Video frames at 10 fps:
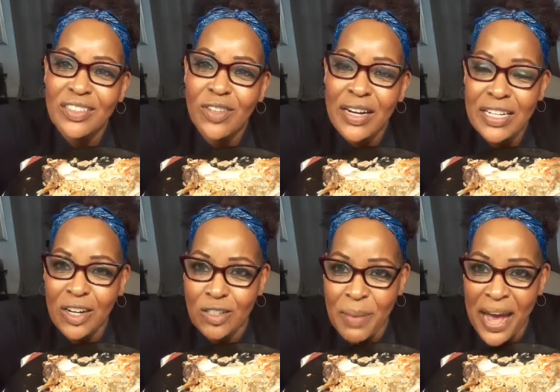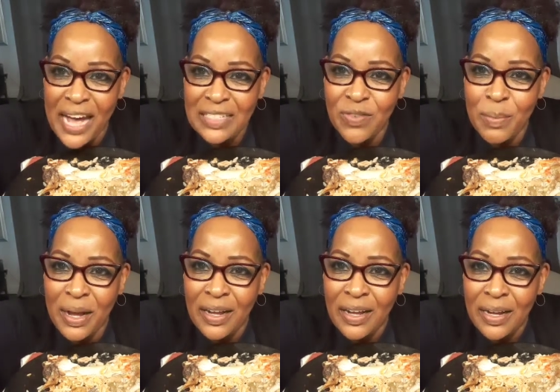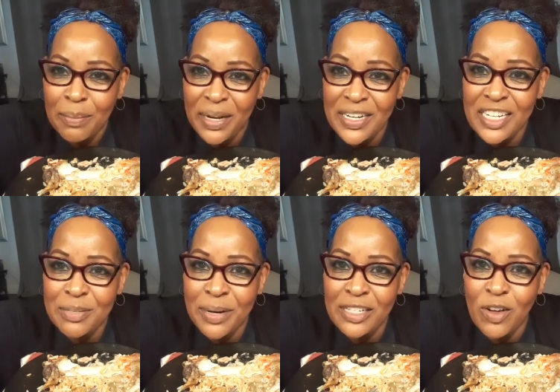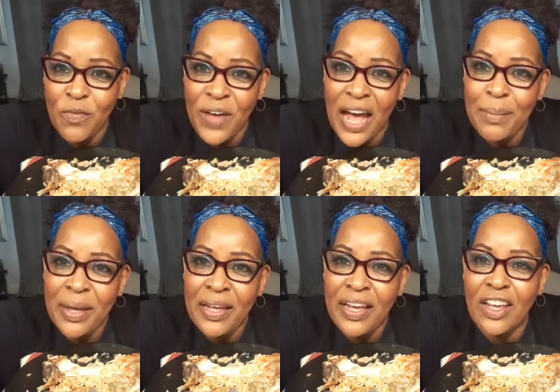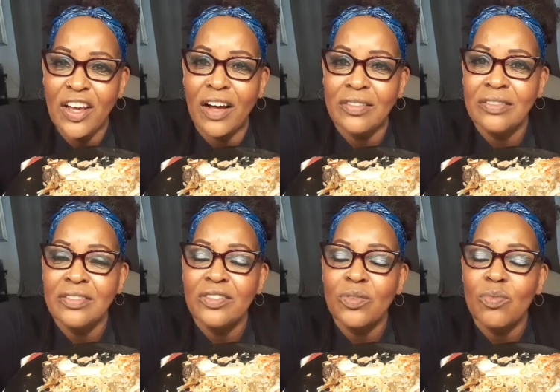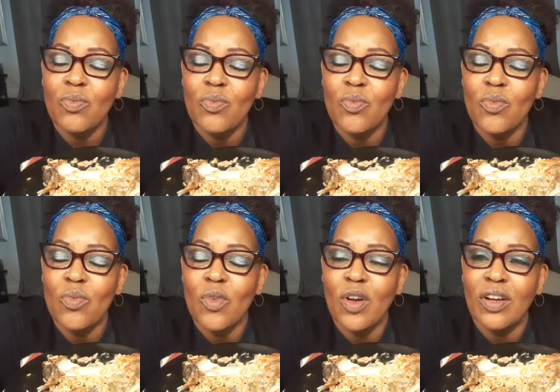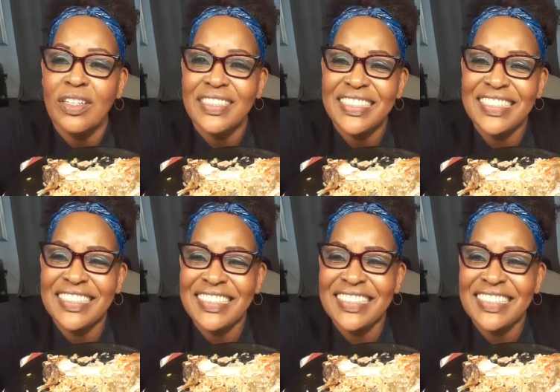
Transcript: do I need to close my eyes for my my husband that's going to find me, here you go. Mm.